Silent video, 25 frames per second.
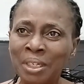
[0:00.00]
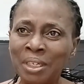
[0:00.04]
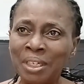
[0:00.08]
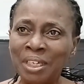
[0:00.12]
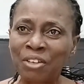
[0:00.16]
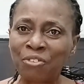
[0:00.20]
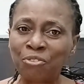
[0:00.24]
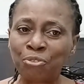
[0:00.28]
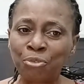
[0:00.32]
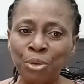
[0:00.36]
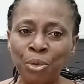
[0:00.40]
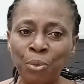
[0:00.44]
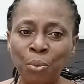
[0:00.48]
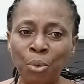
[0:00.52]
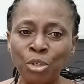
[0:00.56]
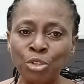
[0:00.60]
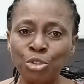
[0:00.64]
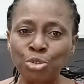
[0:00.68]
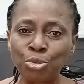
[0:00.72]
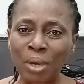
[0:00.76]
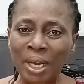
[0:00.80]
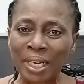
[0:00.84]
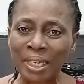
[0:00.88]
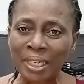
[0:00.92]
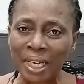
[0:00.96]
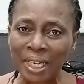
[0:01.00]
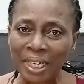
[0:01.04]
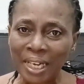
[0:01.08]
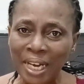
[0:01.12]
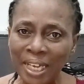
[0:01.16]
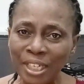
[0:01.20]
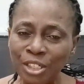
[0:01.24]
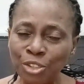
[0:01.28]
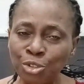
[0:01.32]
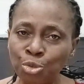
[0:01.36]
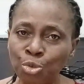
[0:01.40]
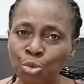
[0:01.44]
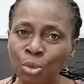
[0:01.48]
If we want to
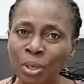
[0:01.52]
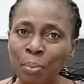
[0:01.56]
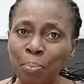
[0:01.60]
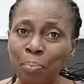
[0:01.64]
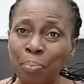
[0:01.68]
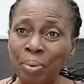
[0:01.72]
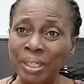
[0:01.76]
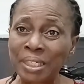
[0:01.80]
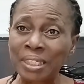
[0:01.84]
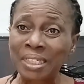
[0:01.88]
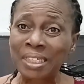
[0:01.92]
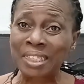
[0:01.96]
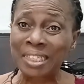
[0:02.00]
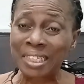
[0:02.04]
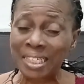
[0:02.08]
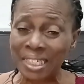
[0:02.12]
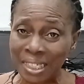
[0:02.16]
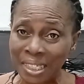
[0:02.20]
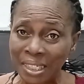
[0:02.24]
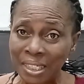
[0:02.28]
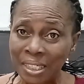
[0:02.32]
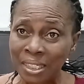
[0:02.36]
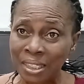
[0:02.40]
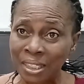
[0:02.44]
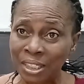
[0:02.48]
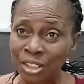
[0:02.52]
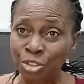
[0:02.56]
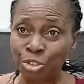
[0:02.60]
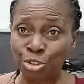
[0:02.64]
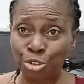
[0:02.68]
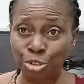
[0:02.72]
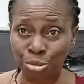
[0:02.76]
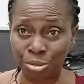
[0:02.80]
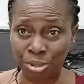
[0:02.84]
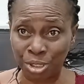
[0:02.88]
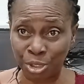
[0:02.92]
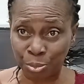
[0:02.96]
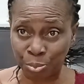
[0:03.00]
analyze who a person is in
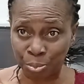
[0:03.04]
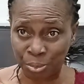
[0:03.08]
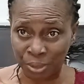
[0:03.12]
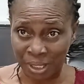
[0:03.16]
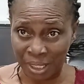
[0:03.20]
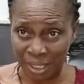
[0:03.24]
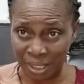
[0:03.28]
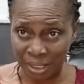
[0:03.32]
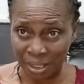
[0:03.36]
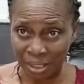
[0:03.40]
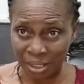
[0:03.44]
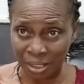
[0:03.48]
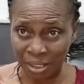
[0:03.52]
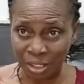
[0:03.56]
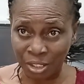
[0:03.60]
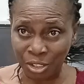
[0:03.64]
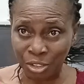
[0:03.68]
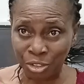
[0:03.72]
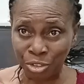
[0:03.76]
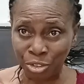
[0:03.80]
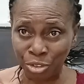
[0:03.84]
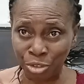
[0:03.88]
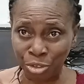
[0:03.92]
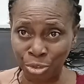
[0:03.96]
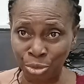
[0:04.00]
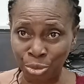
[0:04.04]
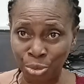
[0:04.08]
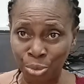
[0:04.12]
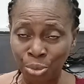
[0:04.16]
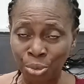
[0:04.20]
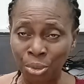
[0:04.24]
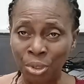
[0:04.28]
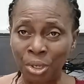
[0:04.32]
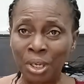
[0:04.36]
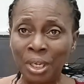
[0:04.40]
jurisprudence, we